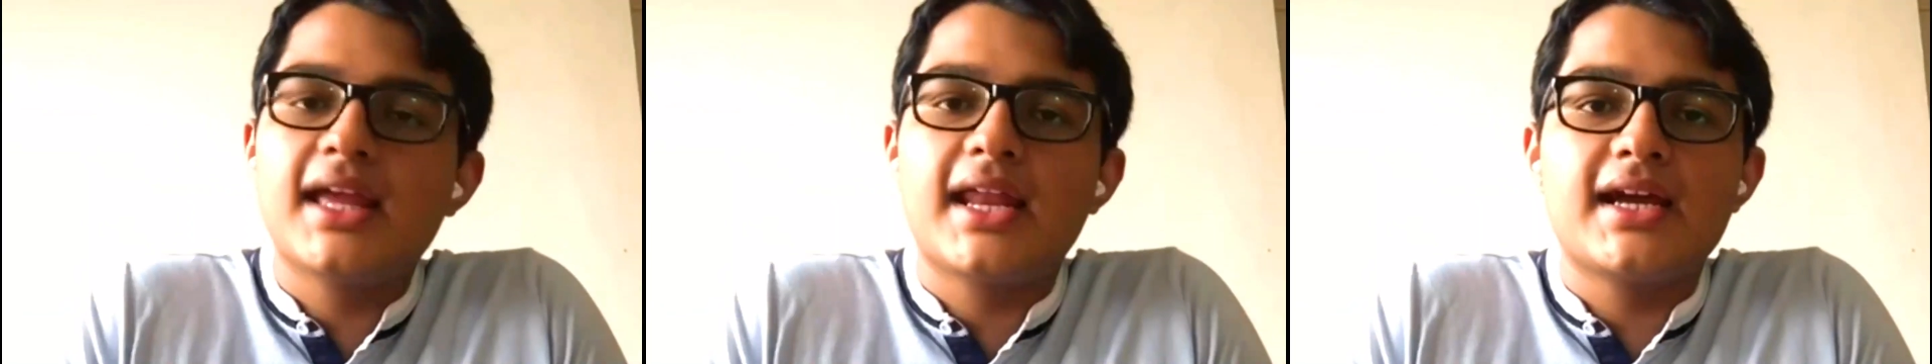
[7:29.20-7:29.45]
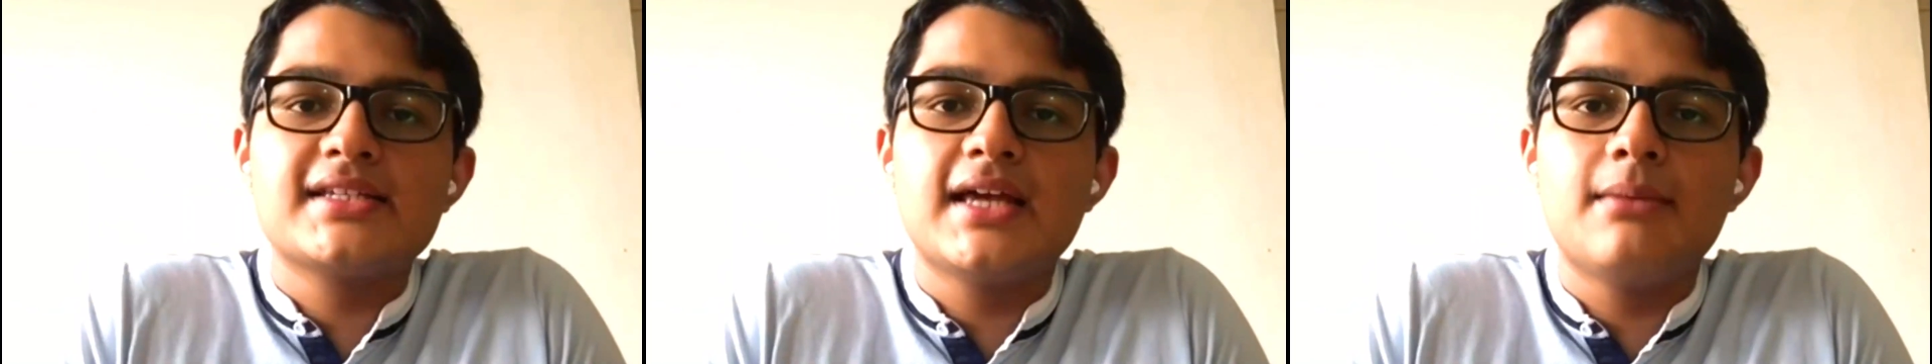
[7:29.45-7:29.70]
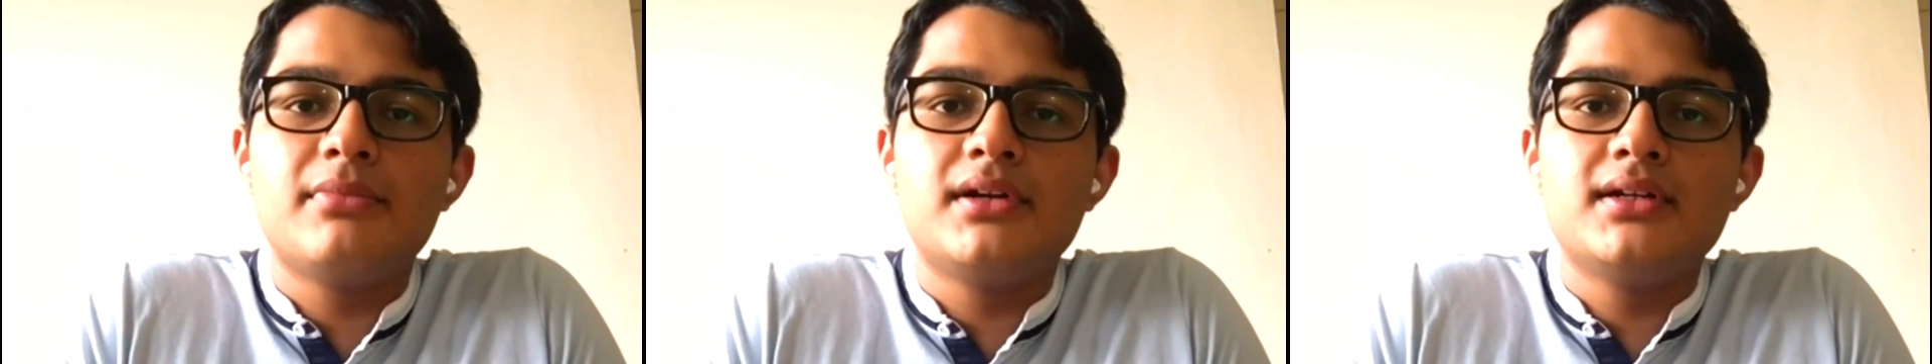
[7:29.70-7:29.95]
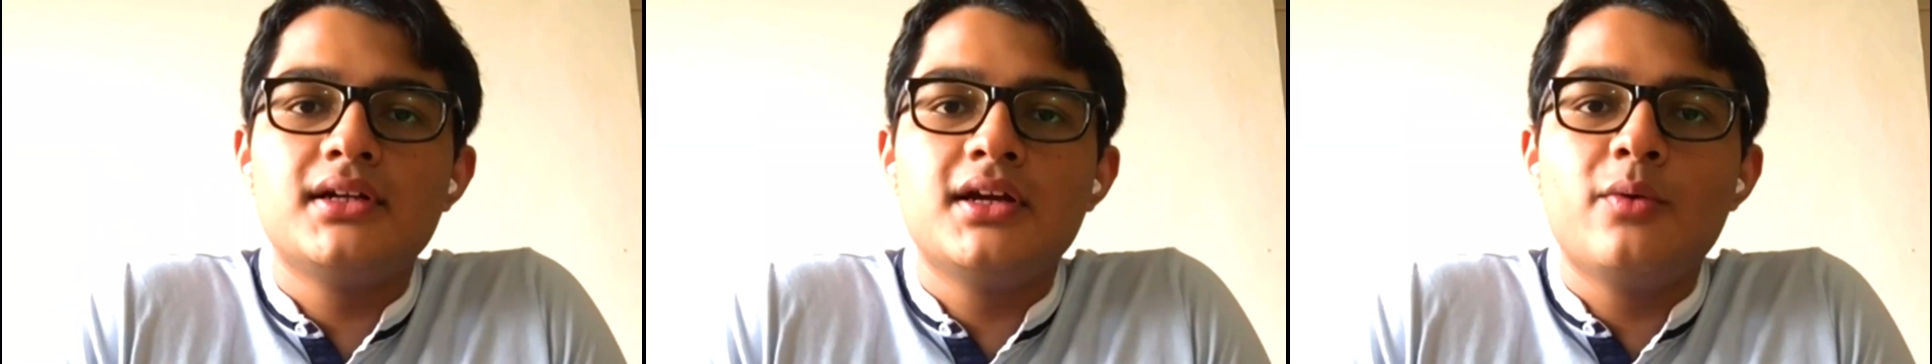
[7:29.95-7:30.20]
an
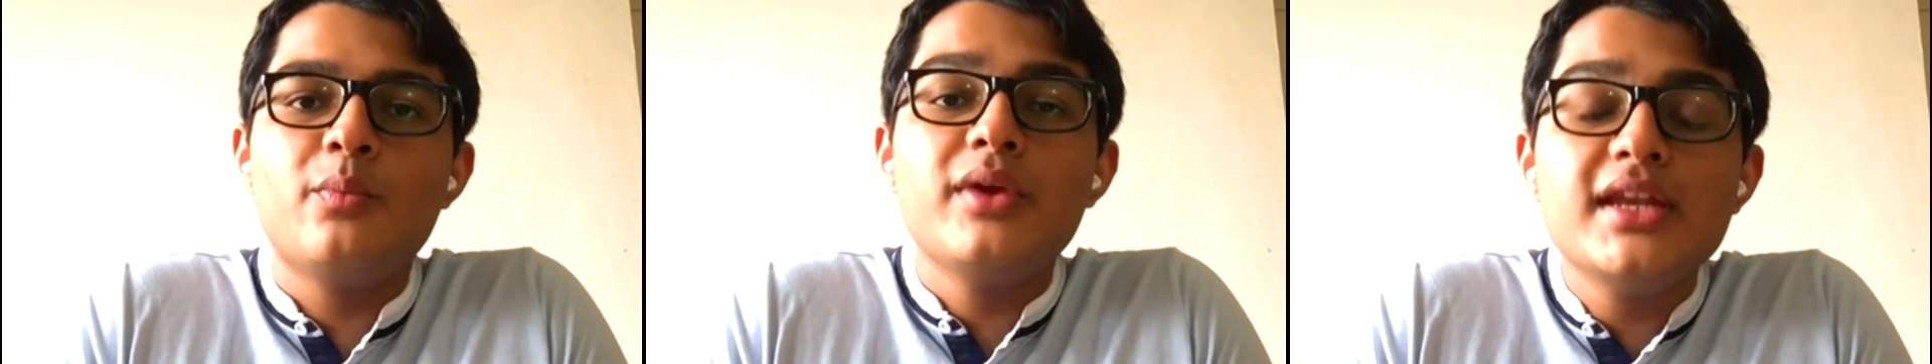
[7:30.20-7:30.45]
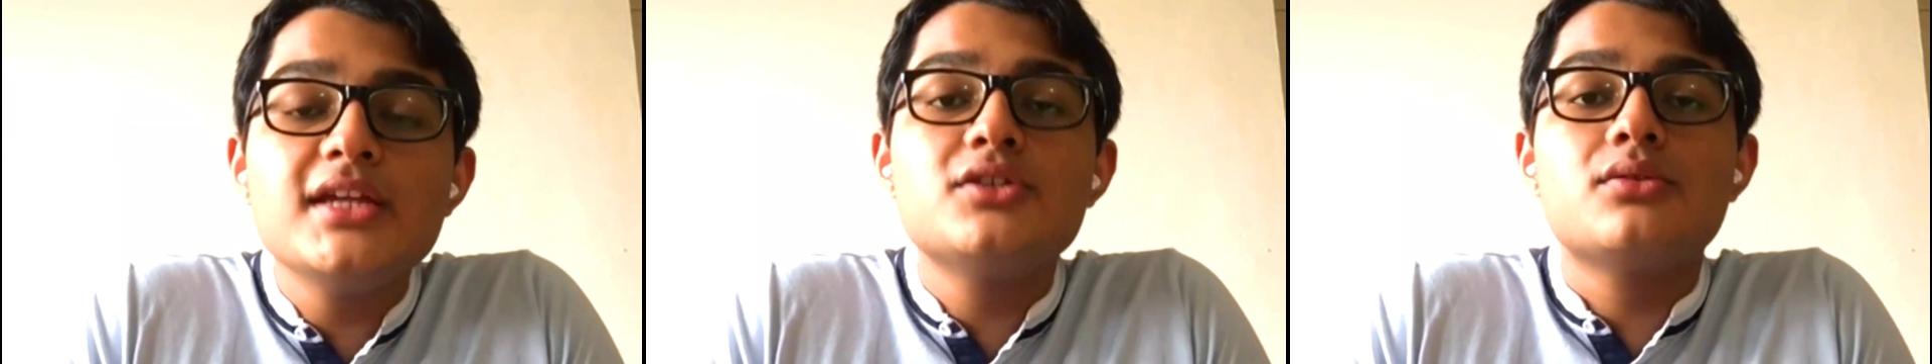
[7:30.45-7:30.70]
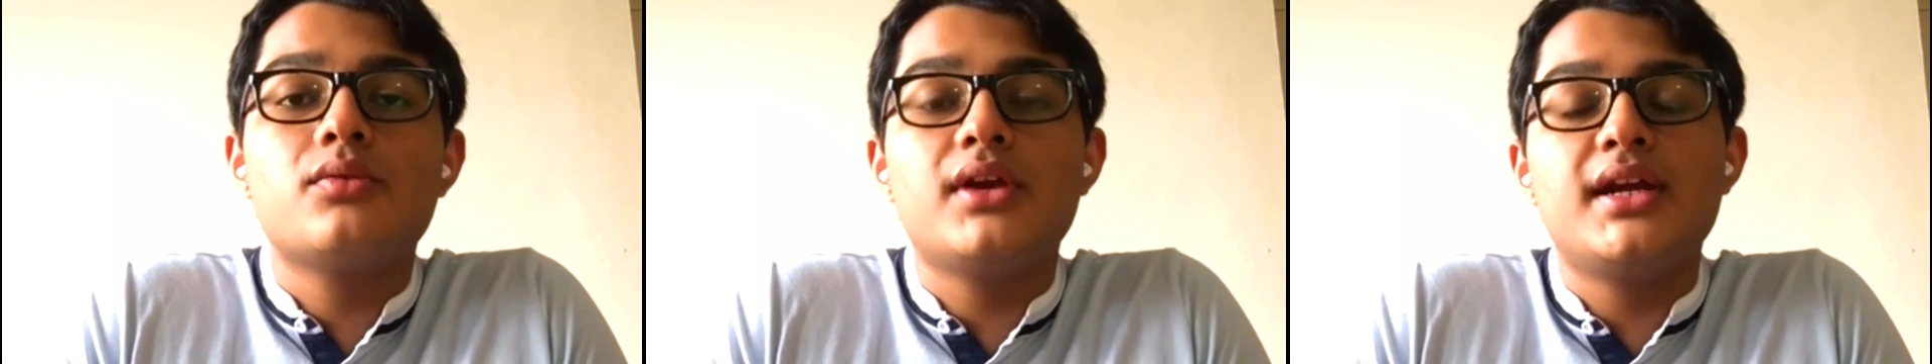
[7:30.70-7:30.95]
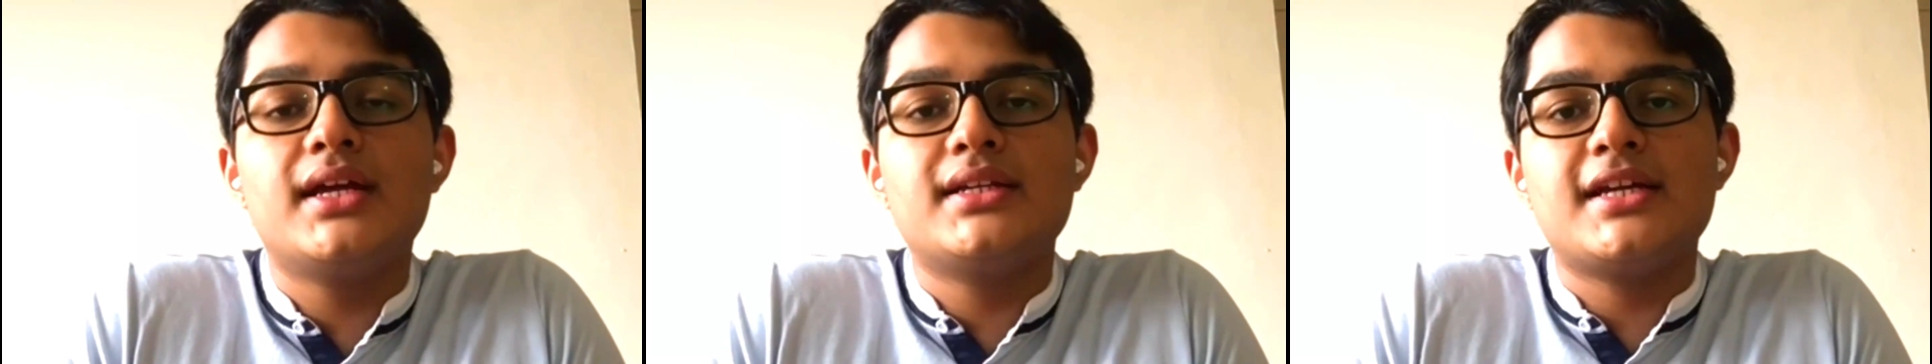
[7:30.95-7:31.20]
example, we need to
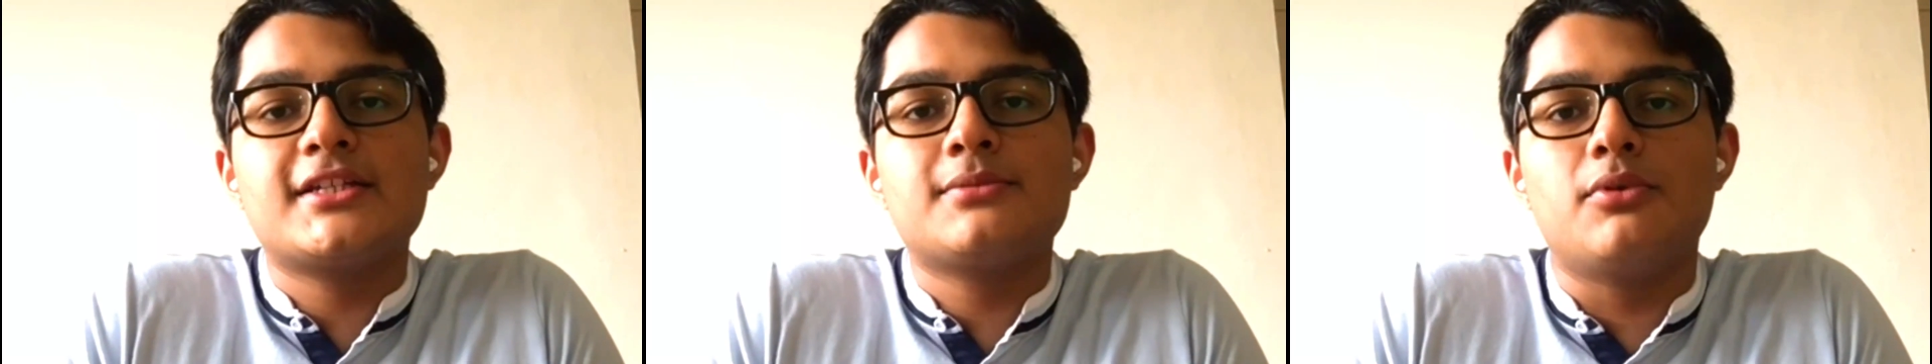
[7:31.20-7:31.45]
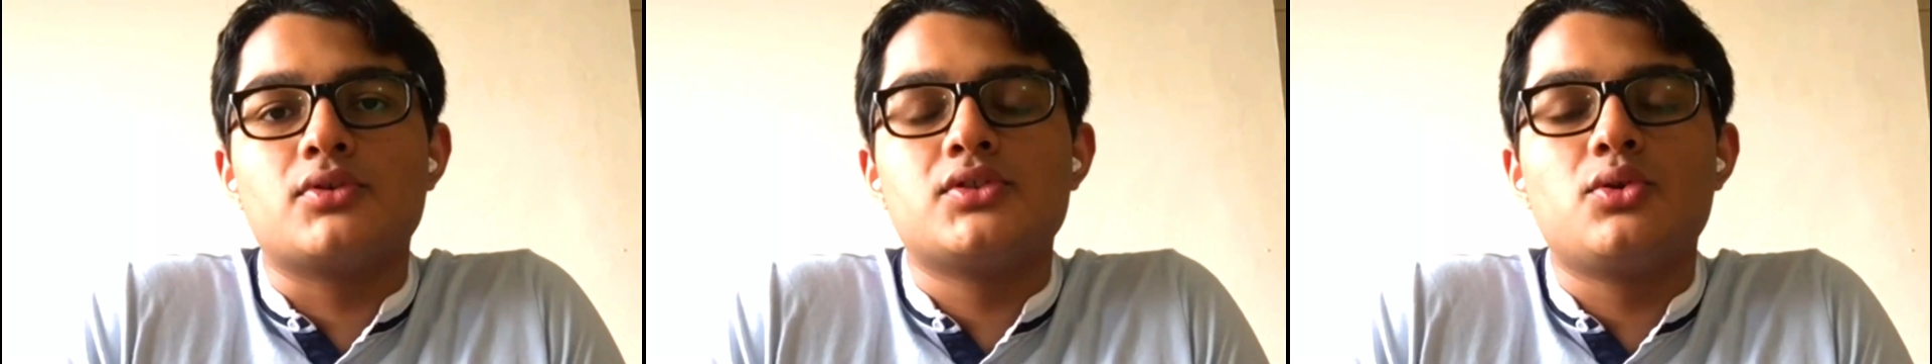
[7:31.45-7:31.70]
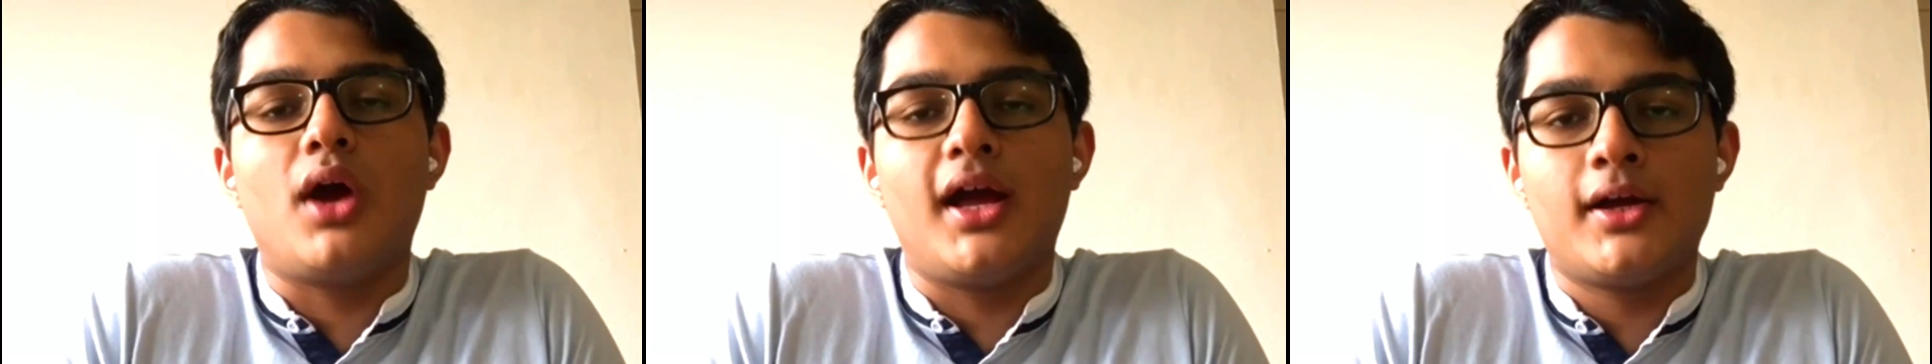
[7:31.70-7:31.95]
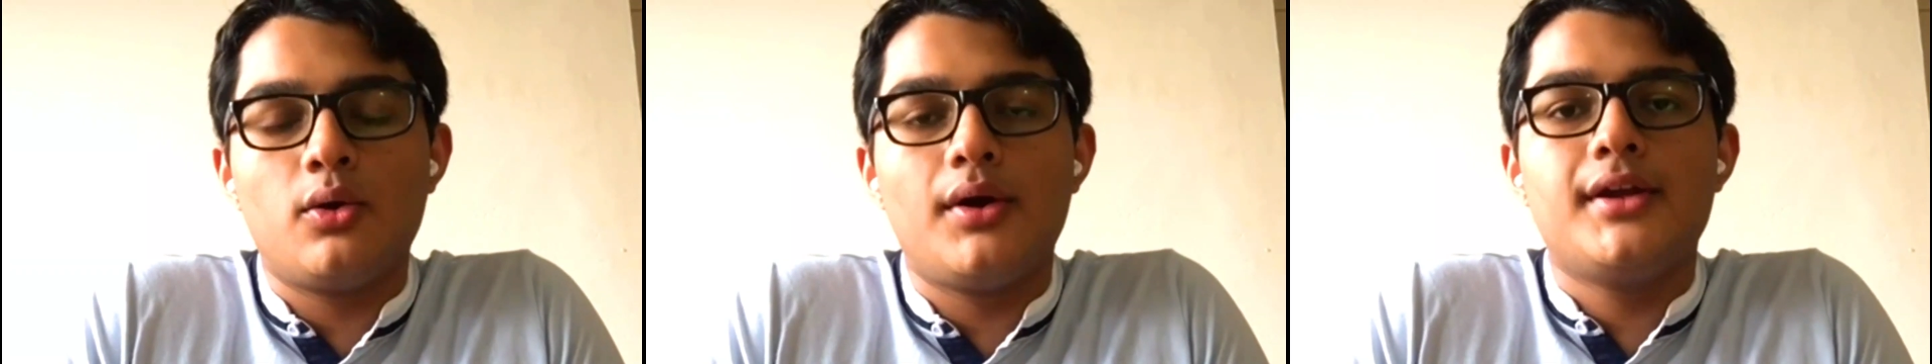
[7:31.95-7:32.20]
read our textbooks to
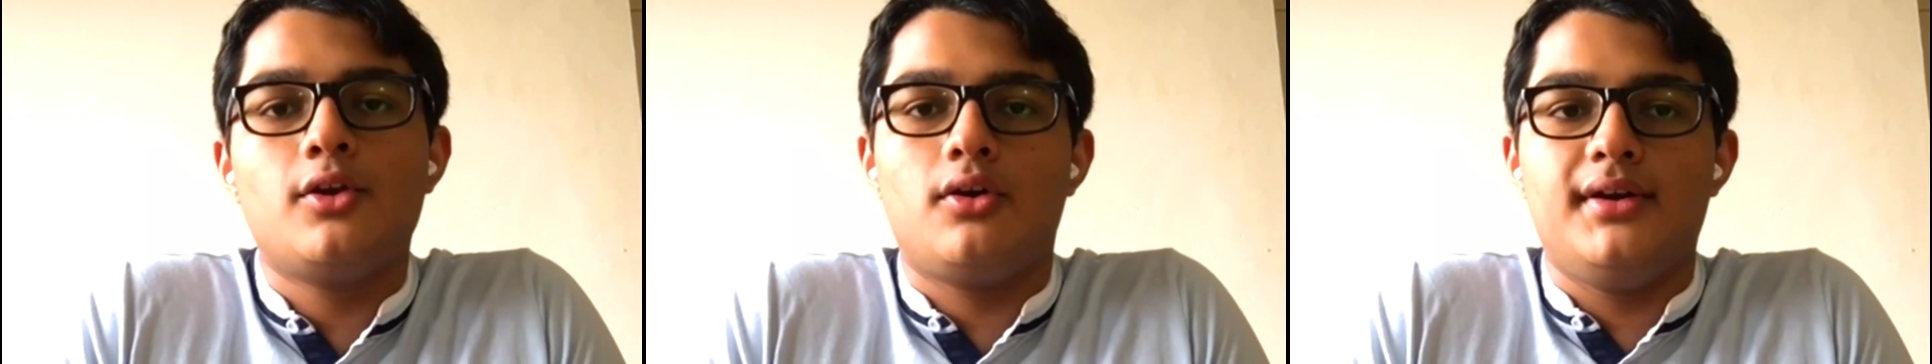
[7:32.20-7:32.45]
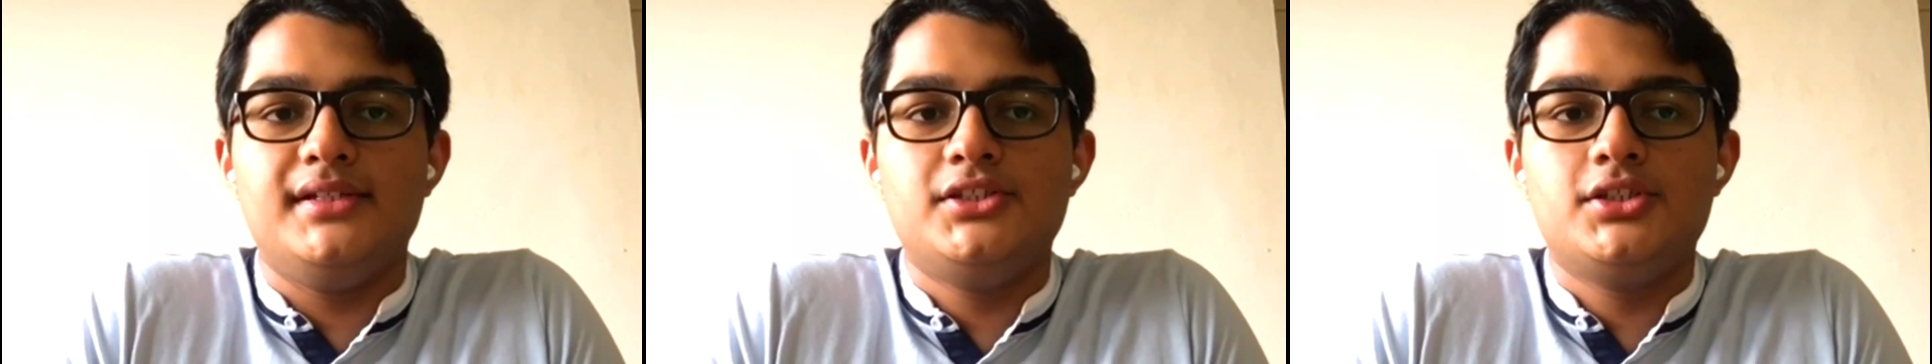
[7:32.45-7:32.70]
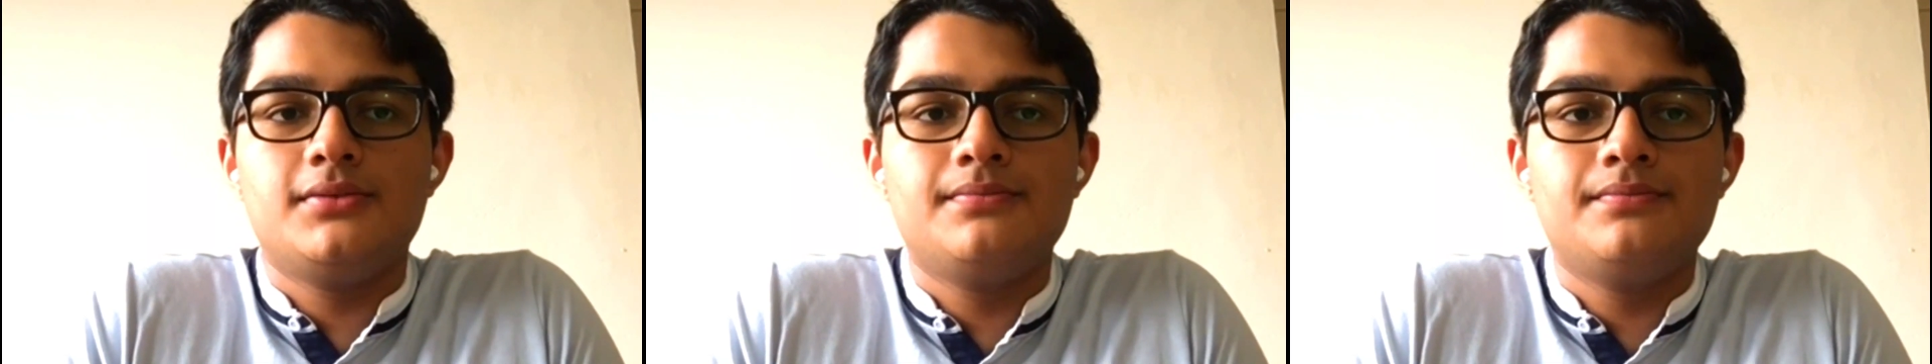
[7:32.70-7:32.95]
acquire knowledge.